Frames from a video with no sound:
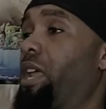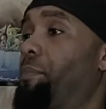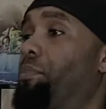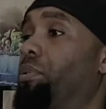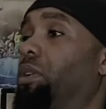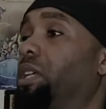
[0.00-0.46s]

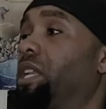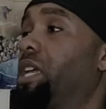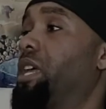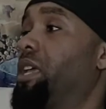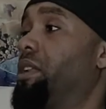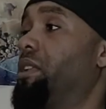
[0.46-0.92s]
I pull it
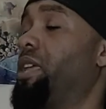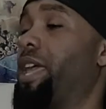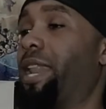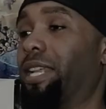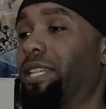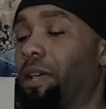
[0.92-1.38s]
in.
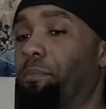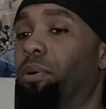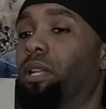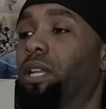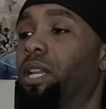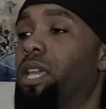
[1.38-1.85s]
And as I
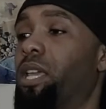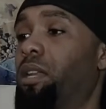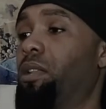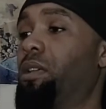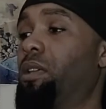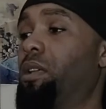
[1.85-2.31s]
pull it
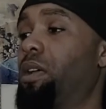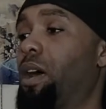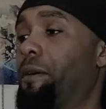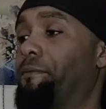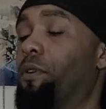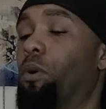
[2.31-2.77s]
in,
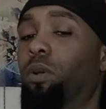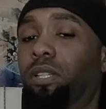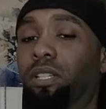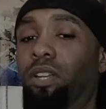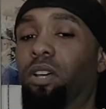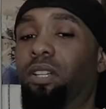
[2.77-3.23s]
I'm
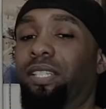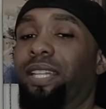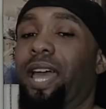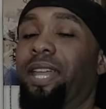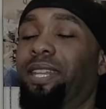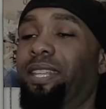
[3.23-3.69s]
focusing on
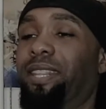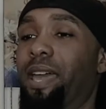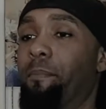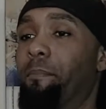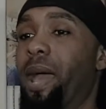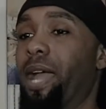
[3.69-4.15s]
tightening
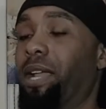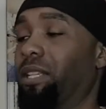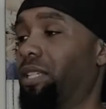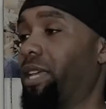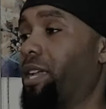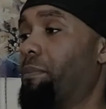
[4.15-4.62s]
that back.
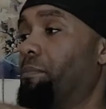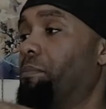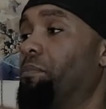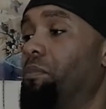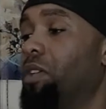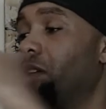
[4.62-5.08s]
It's like I'm
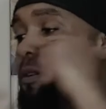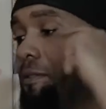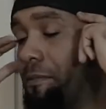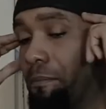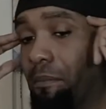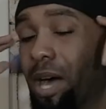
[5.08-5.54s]

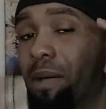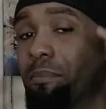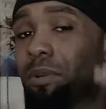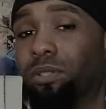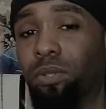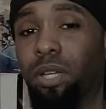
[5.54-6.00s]
mind
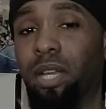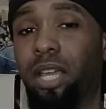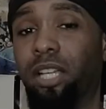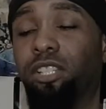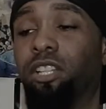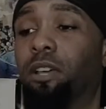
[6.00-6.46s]
muscle
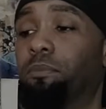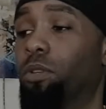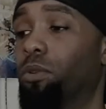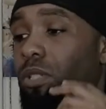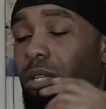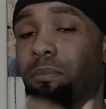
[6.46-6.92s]
connection. I'm
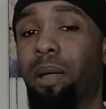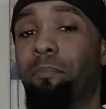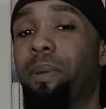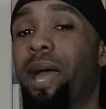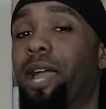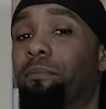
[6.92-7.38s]
using my
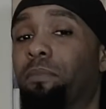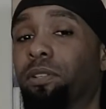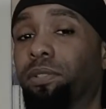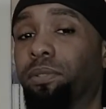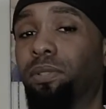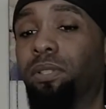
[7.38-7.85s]
back
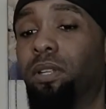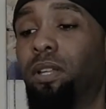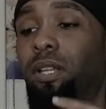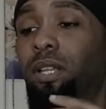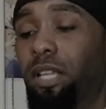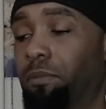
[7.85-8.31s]
muscles
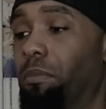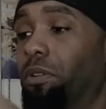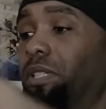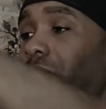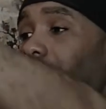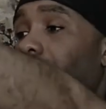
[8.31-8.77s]
as
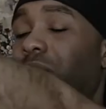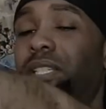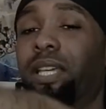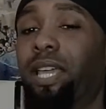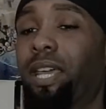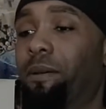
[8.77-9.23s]
much
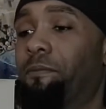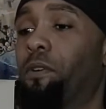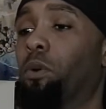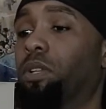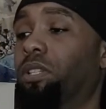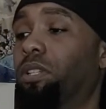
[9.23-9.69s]
as I can. I'm
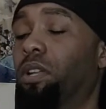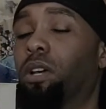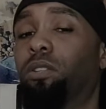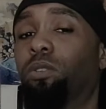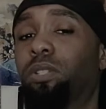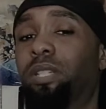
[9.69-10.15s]
focusing
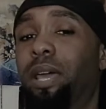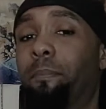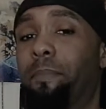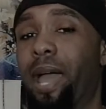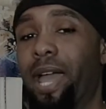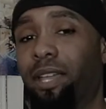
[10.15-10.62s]
on using
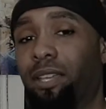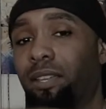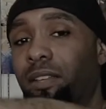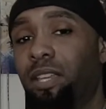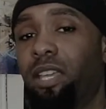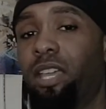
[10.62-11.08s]
that back,
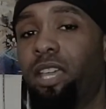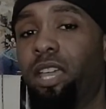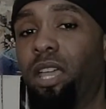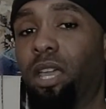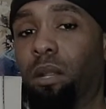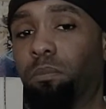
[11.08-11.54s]

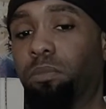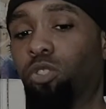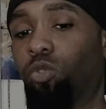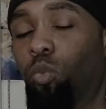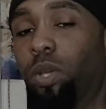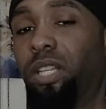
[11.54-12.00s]
and I'm
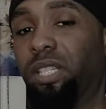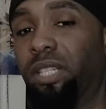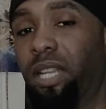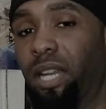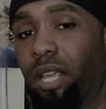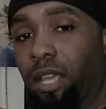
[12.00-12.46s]

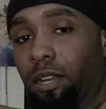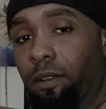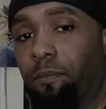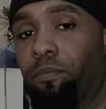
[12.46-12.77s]
squeezing it in,